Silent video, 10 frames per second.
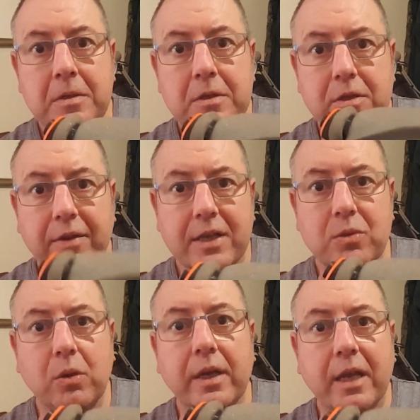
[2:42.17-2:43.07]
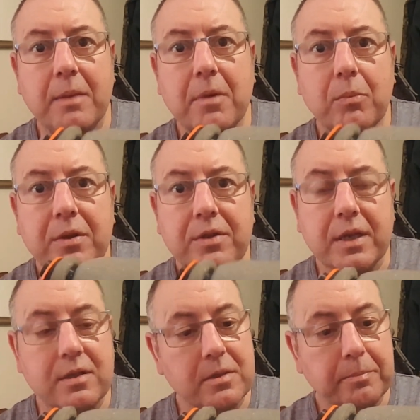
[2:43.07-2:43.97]
So that's why I came up with
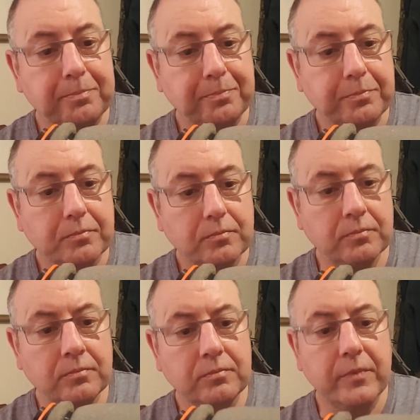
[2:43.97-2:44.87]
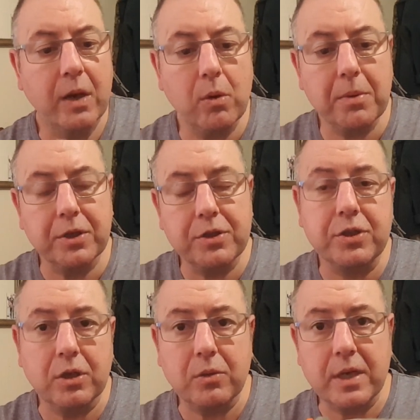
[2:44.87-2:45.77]
this. Now what I'm going
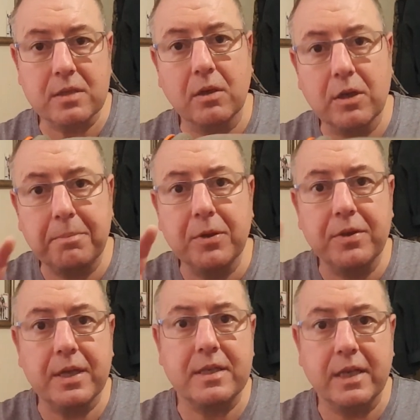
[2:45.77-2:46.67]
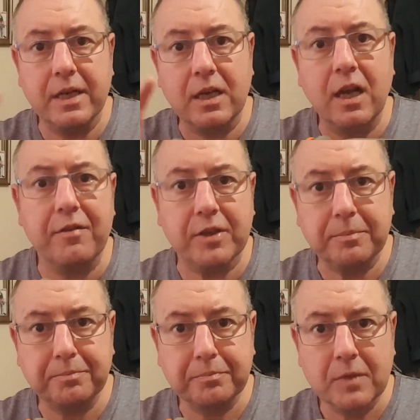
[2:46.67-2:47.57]
to do is I'm going to put this in a cover.
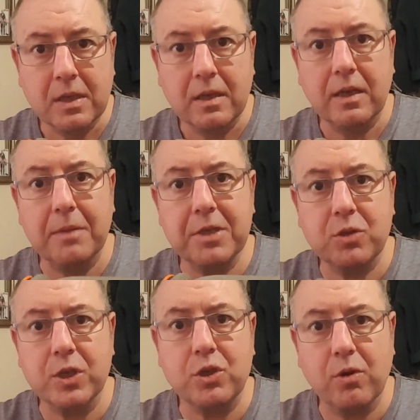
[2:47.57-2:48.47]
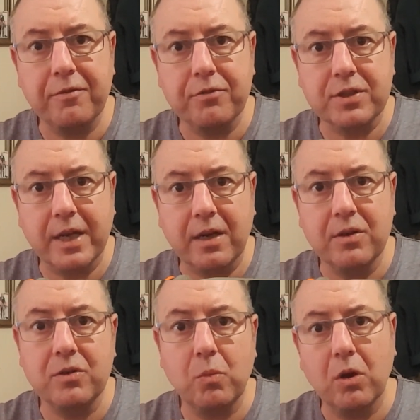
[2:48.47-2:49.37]
Let me switch you off for a
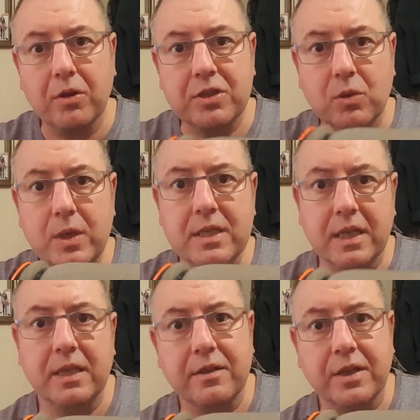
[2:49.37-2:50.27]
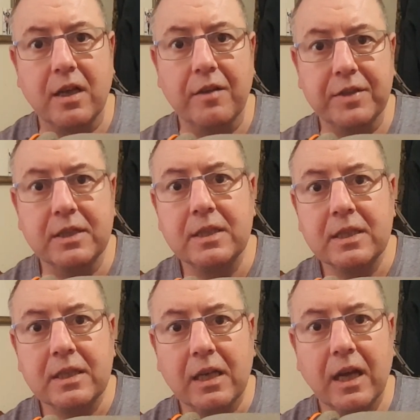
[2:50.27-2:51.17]
second while I squeeze it into the cover,
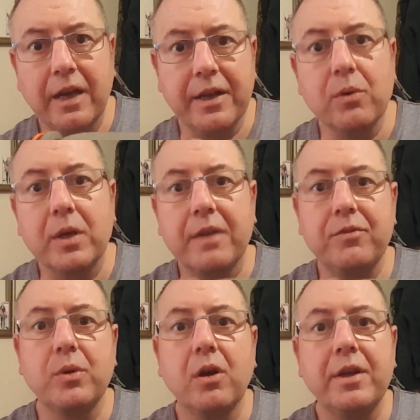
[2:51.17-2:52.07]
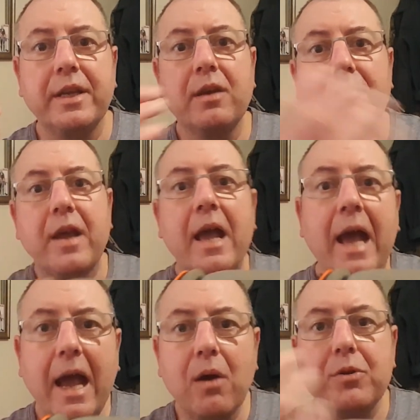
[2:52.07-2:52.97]
and it will give you an idea of
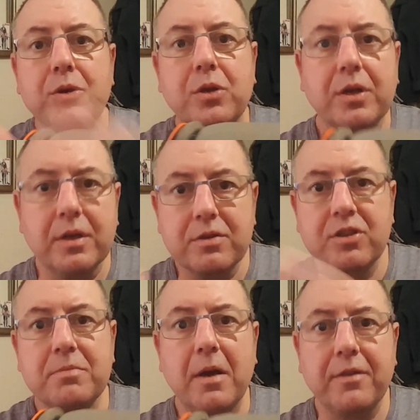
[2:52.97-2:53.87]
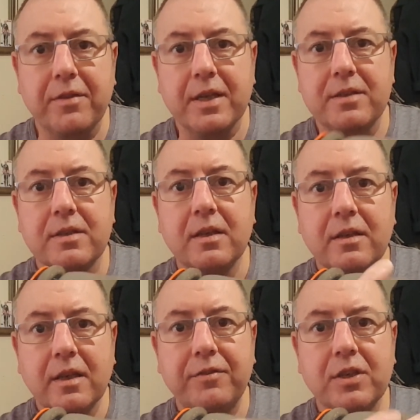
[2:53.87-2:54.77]
how you can smother this
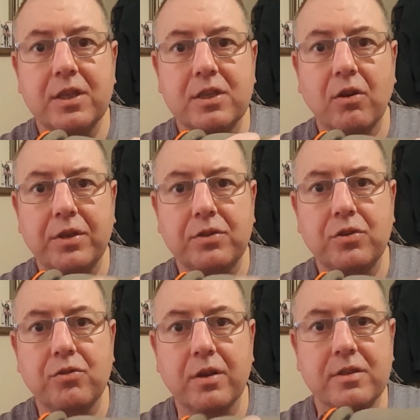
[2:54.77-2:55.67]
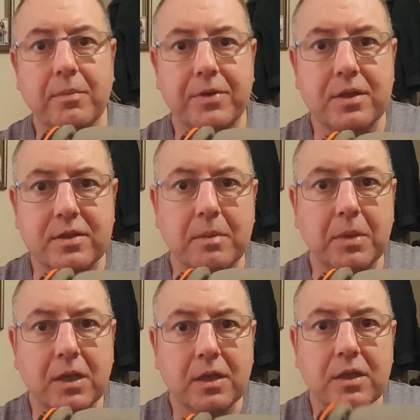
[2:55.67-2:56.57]
if you decided to try something
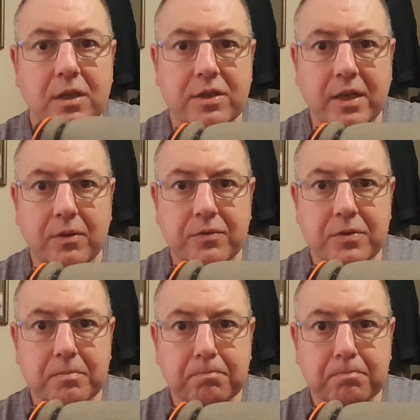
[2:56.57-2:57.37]
similar yourselves.